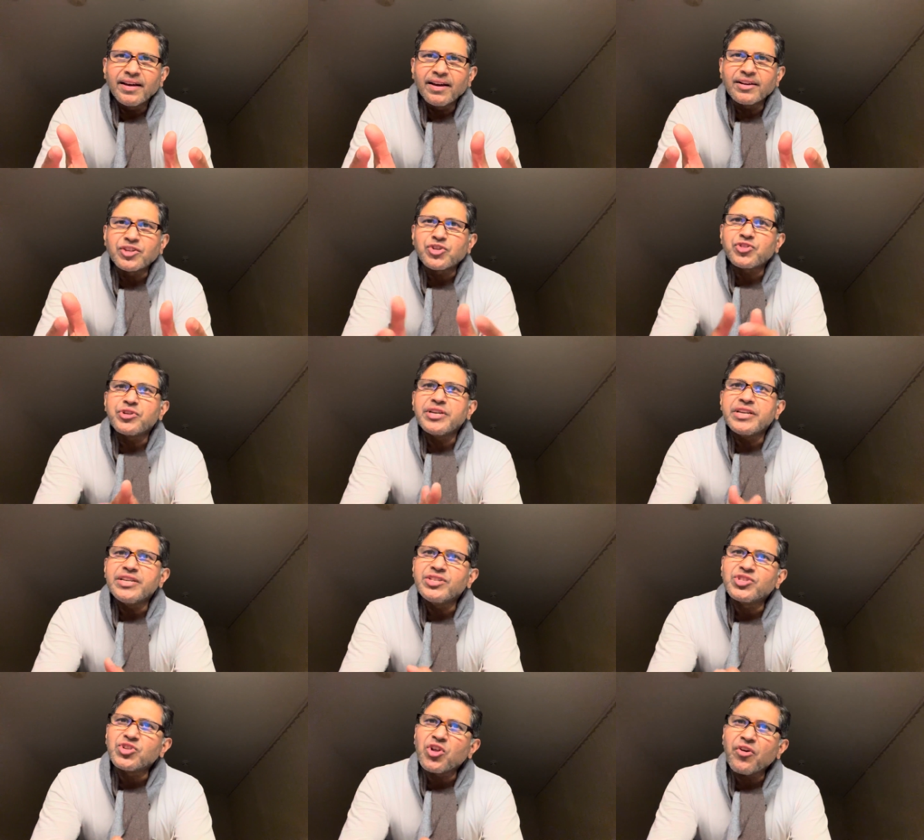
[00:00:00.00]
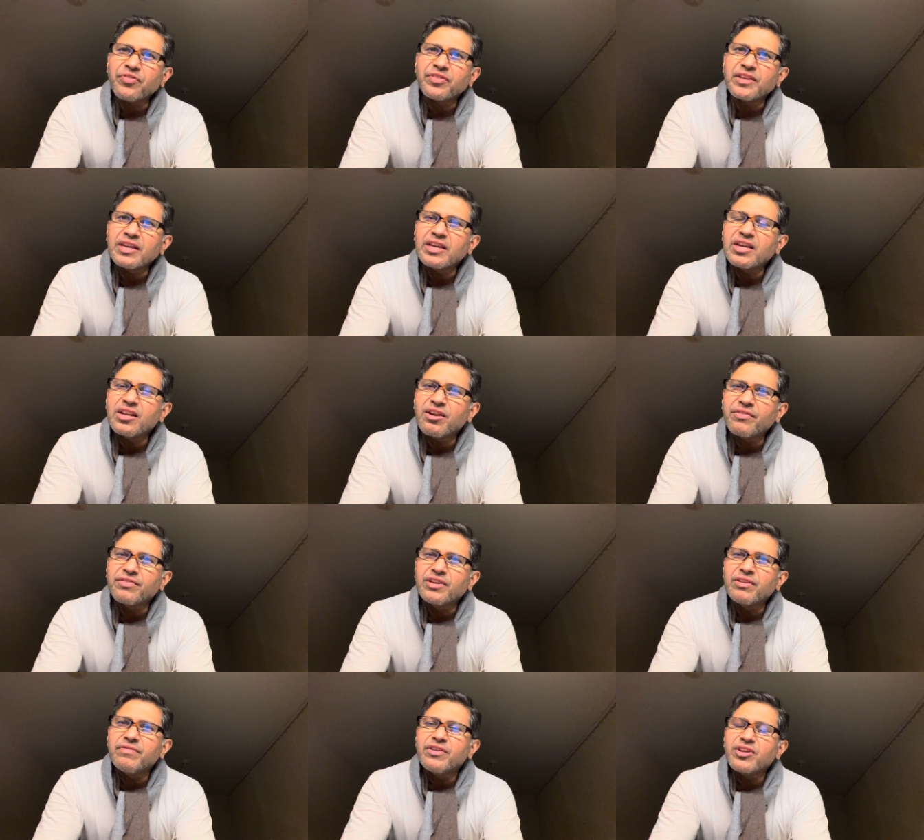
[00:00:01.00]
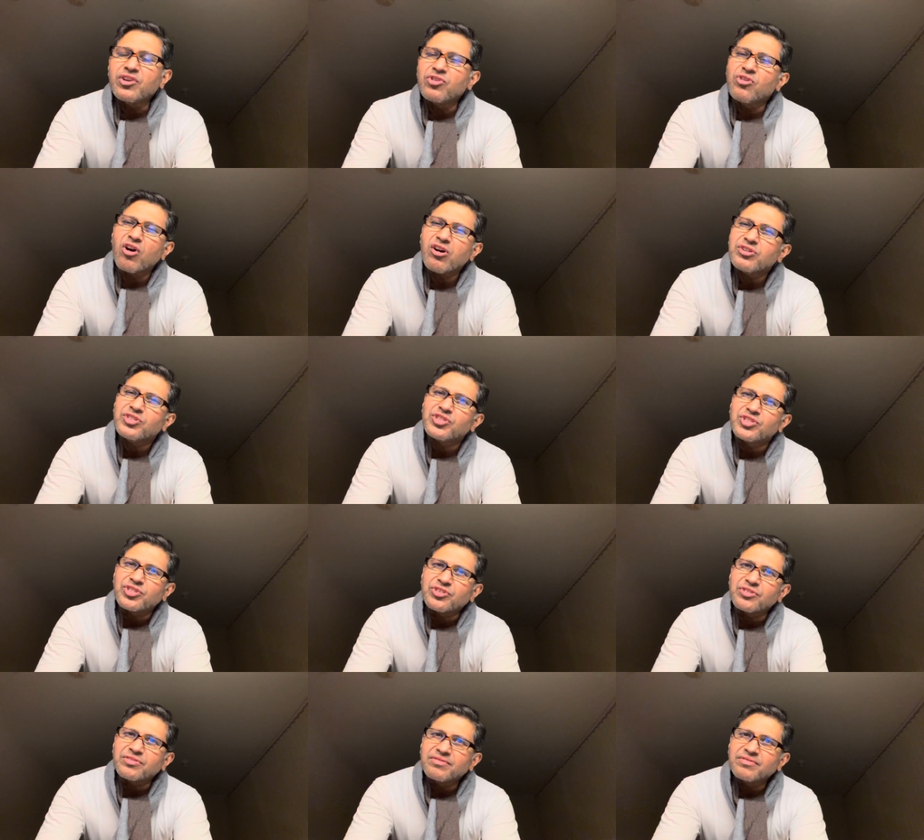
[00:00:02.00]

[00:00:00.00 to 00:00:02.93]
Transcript: A tree is not thinking of giving you oxygen.